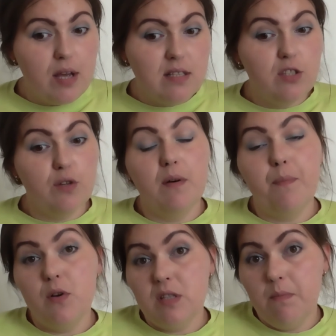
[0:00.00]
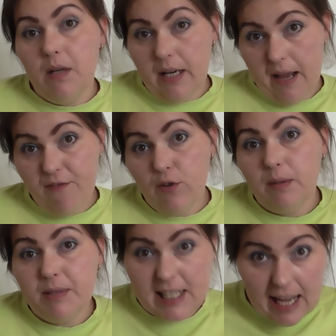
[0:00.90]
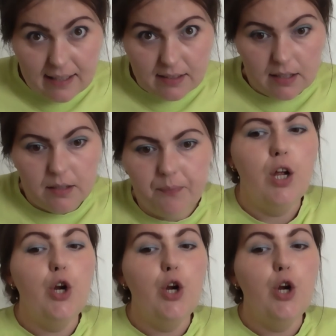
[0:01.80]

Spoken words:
presence of a possible name for the skeleton.